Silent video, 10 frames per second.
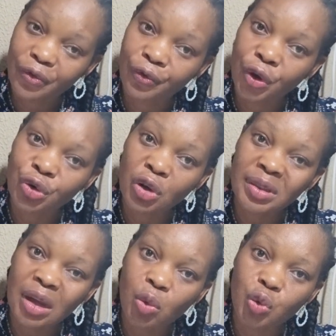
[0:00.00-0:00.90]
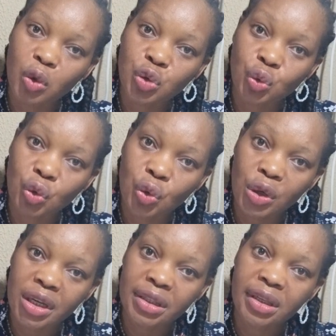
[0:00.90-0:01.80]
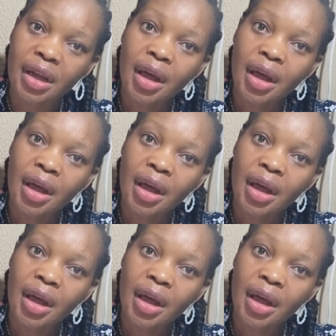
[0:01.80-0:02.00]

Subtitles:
for those that would want to Google it,